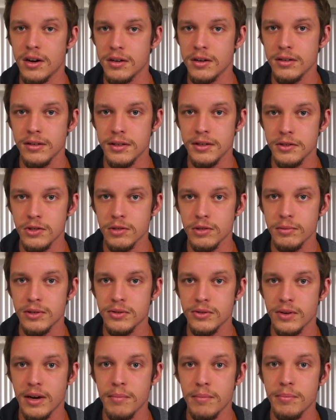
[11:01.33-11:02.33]
conical
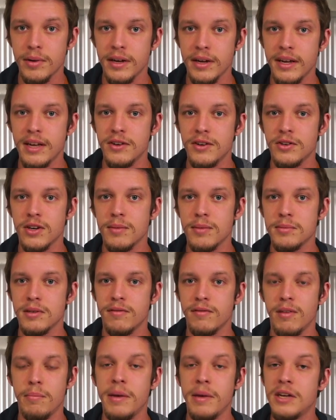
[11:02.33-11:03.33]
instruments, right? But in
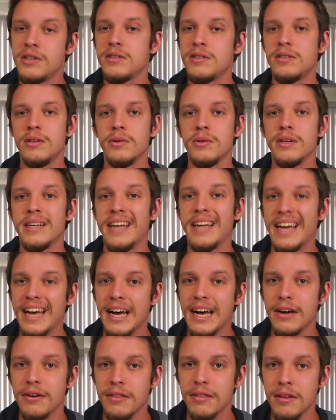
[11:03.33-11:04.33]
terms of the pitches you can
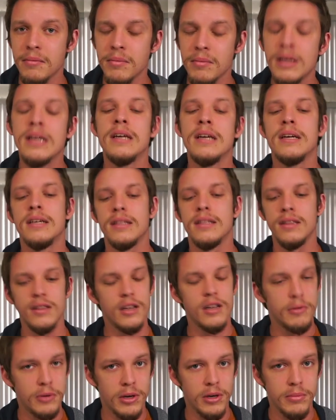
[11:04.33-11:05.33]
get out of them,
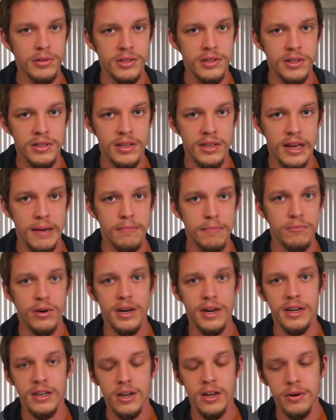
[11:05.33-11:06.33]
they're pretty much the same,
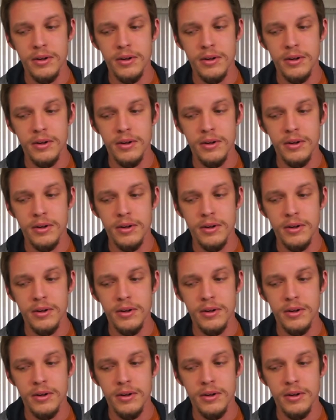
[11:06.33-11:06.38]
right?